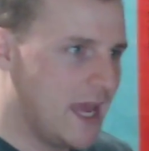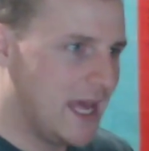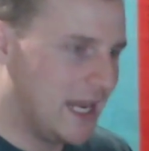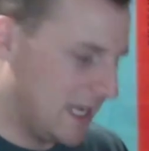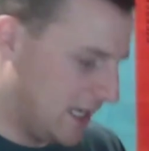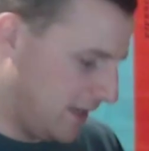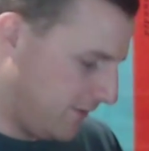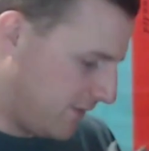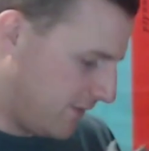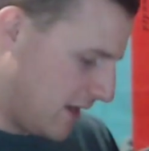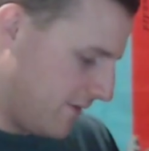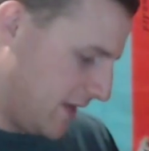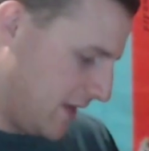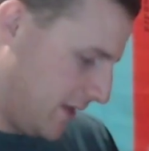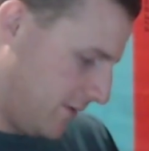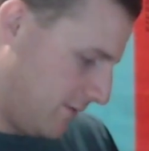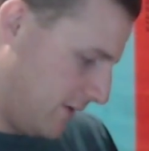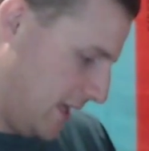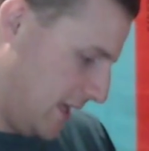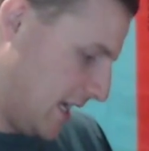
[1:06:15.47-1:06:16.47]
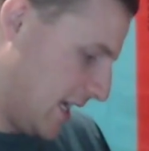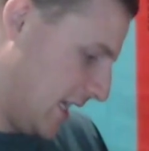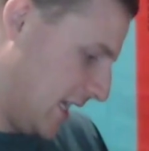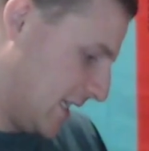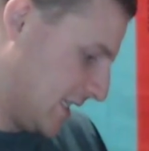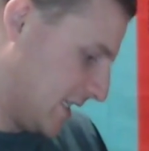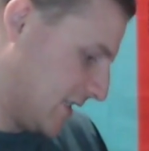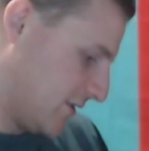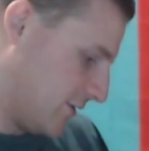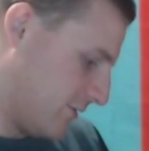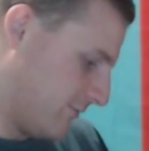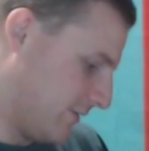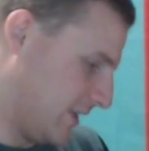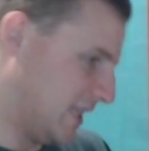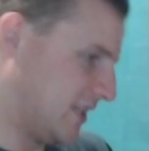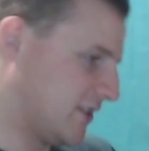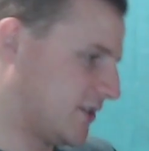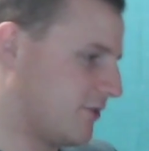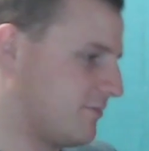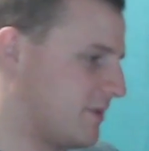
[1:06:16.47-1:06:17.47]
L85A3? Yeah, I guess it's not
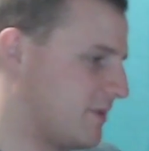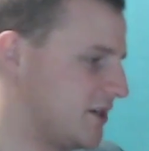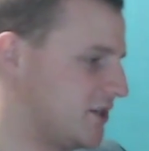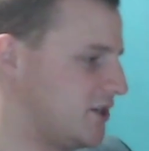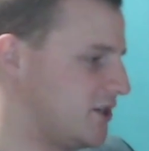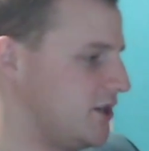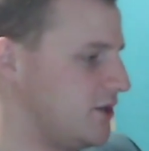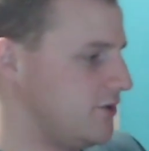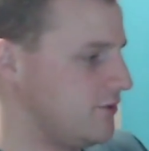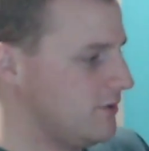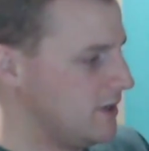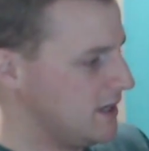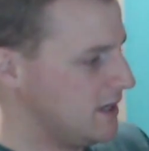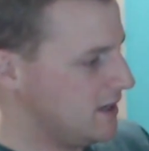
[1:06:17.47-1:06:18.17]
really so much new.